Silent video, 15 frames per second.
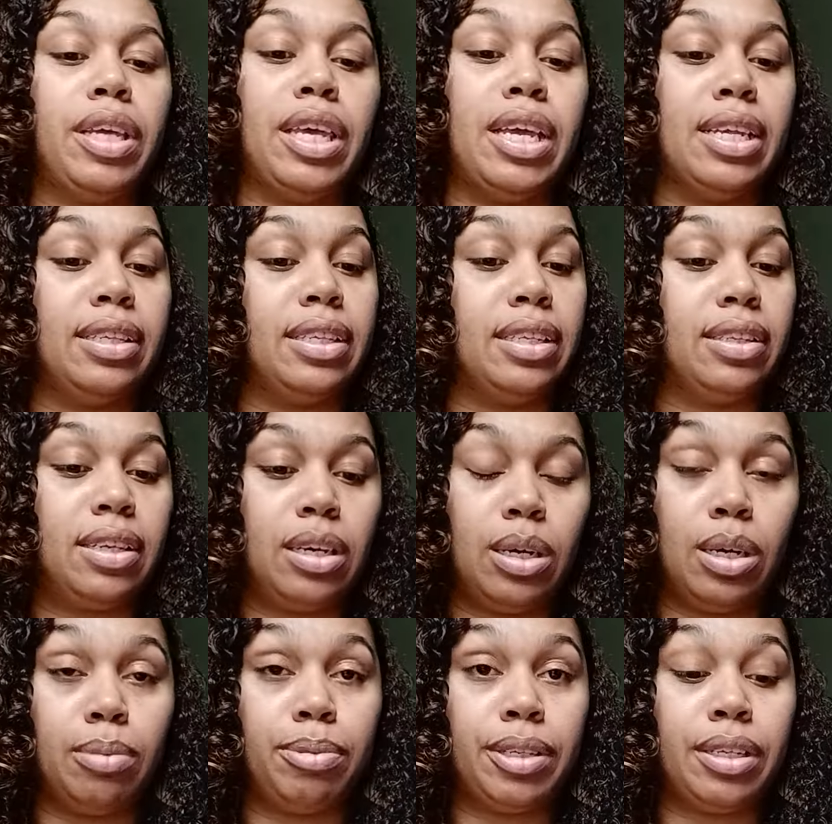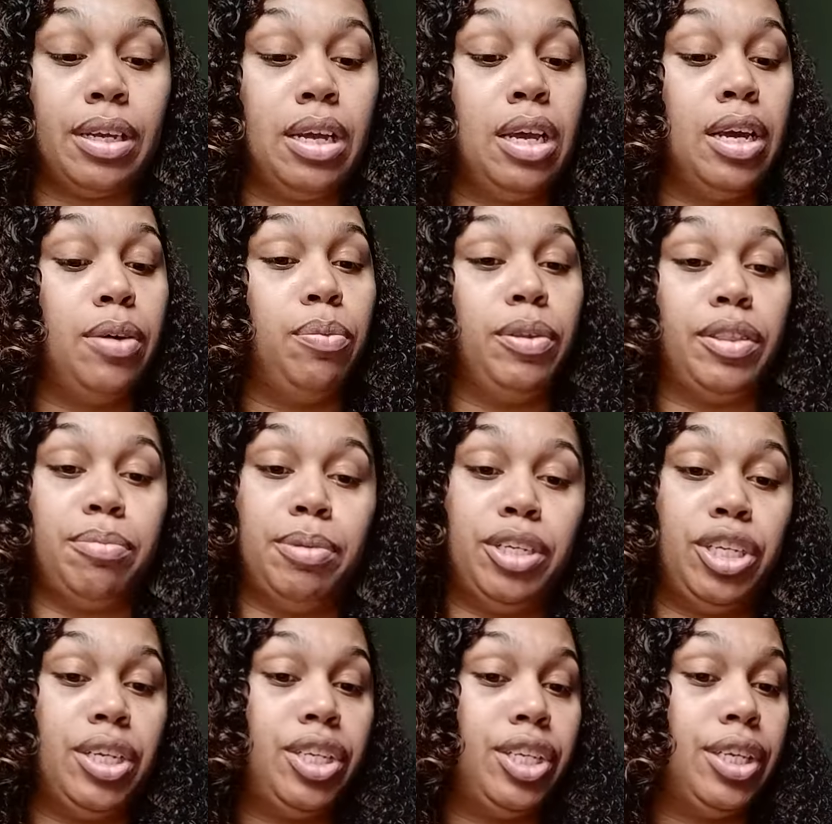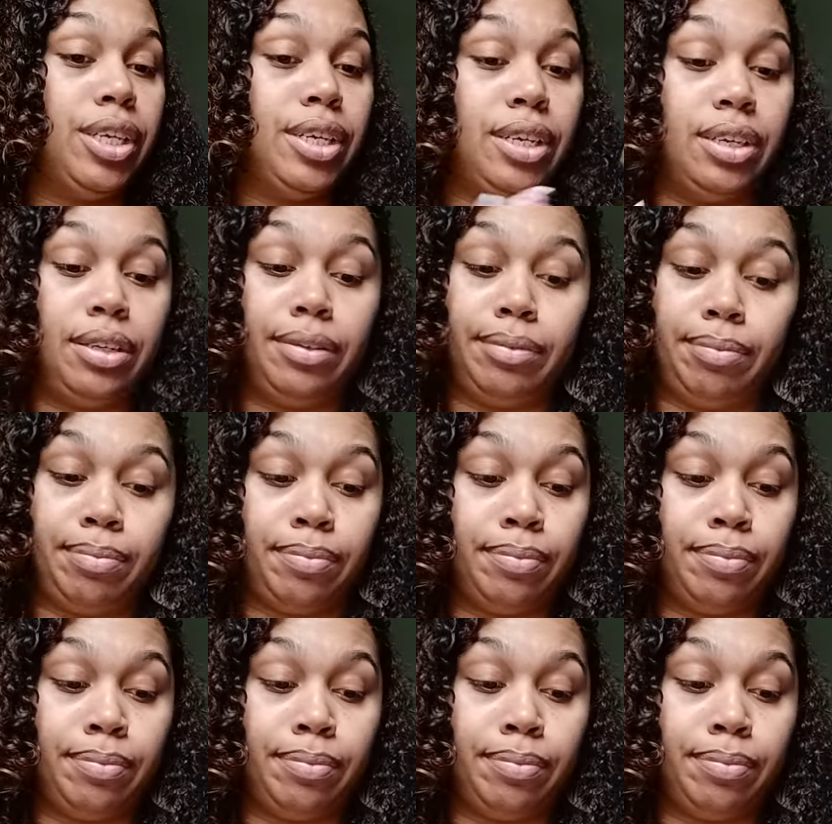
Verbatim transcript: Again, Six of Cups with the Magician.